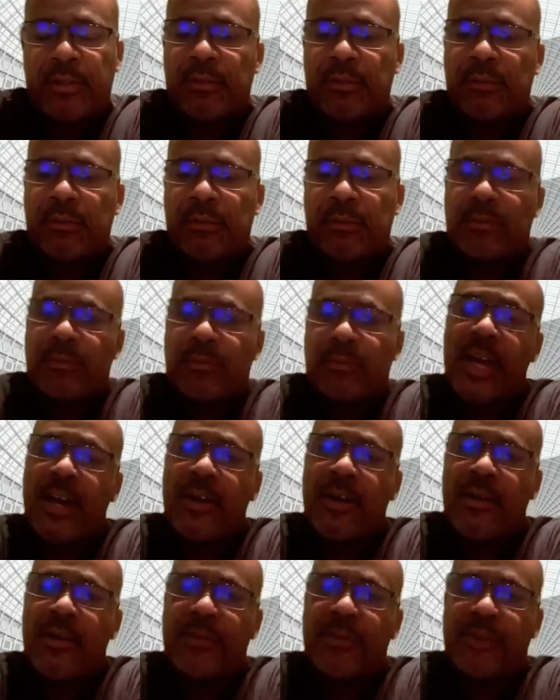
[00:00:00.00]
where now
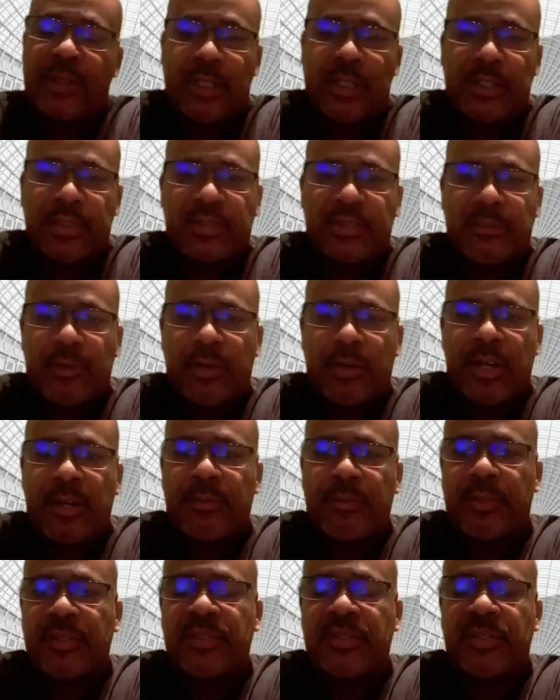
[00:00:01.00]
their customer are able to
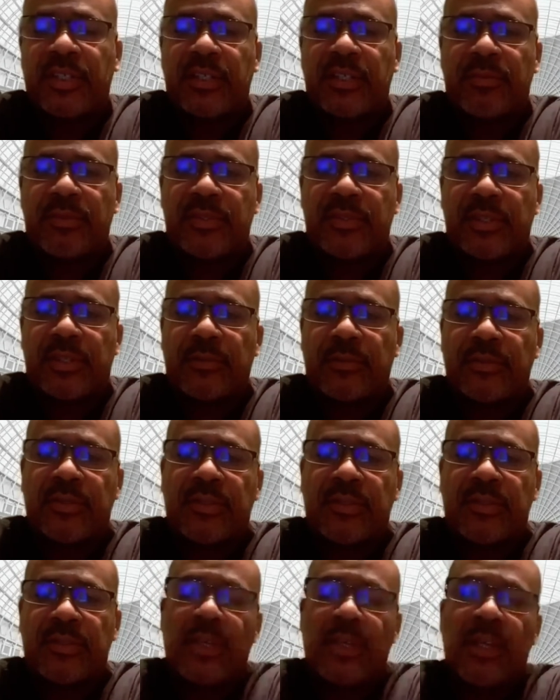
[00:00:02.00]
see the
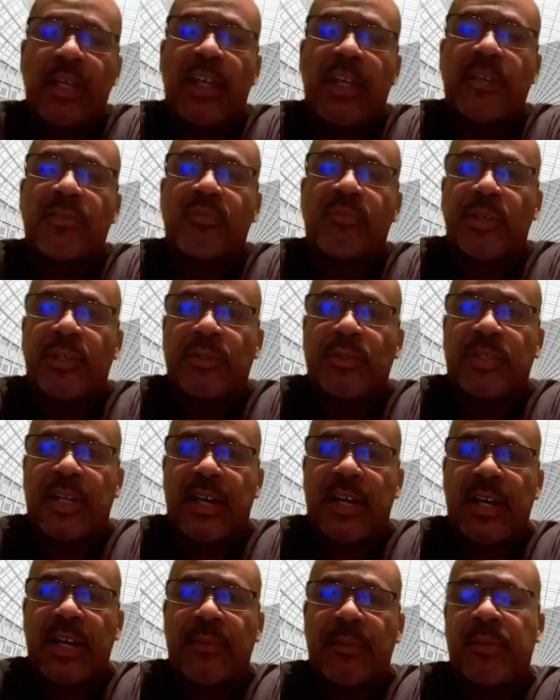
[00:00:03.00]
results in real
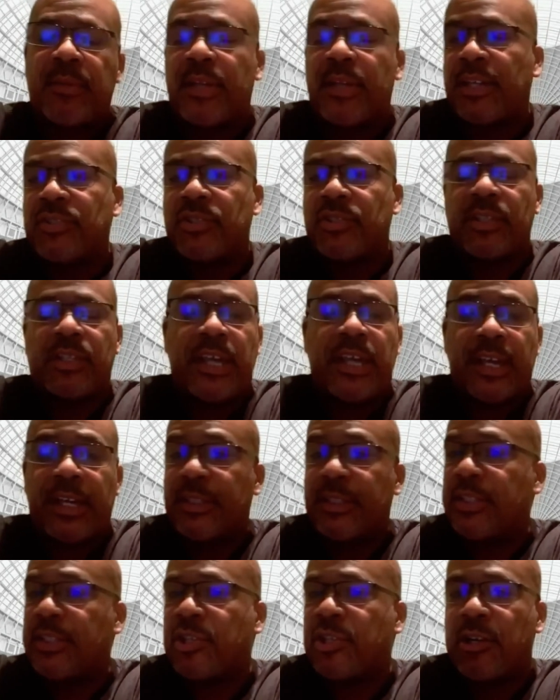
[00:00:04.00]
time and can
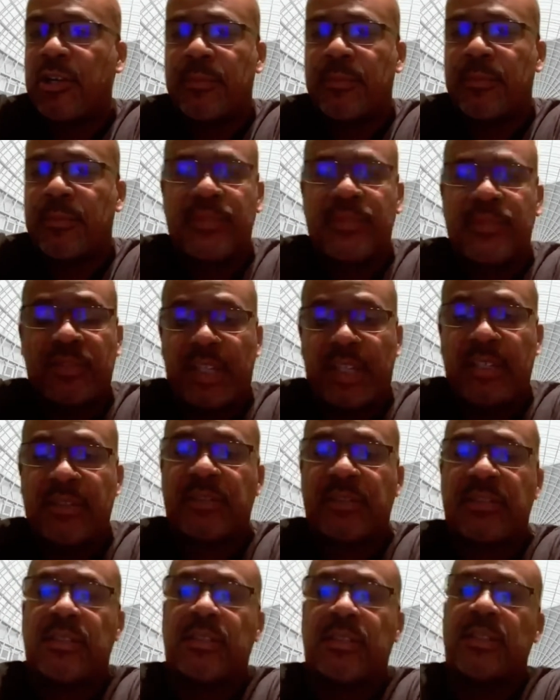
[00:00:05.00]
determine just
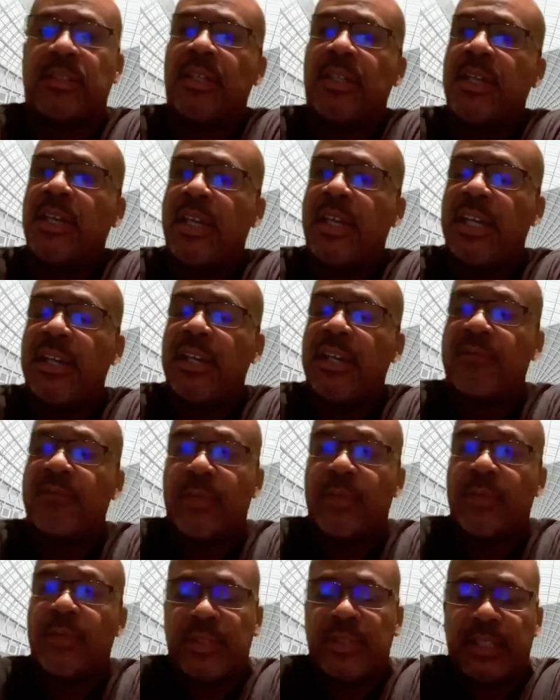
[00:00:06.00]
instantly if whether or
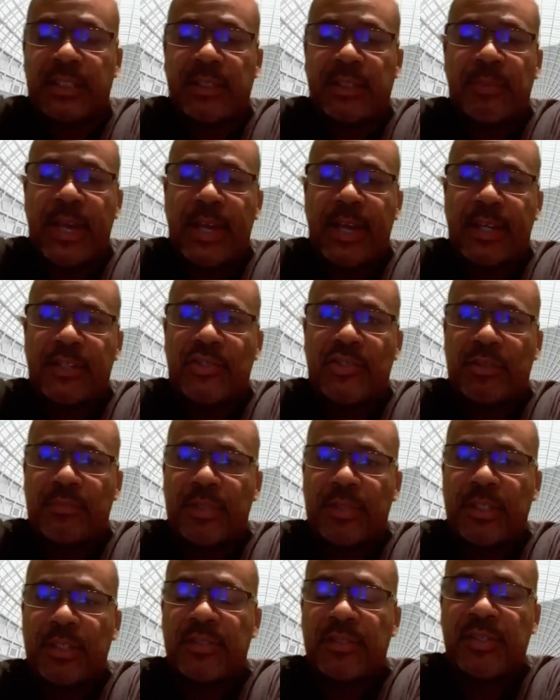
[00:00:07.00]
not the package should be
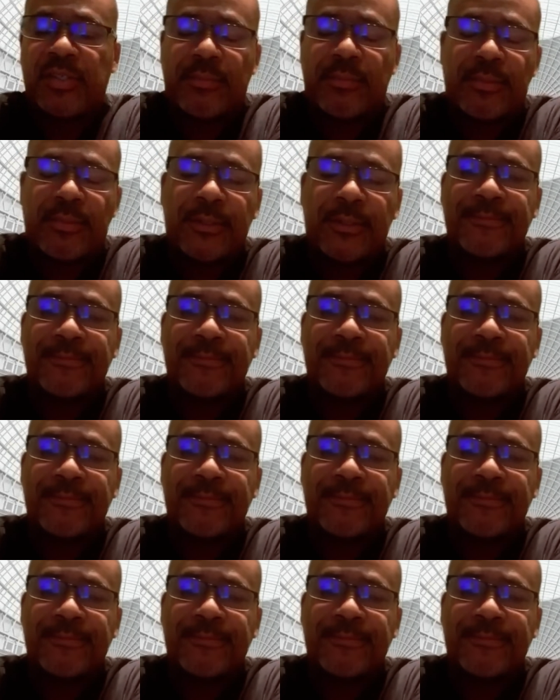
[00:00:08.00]
accepted.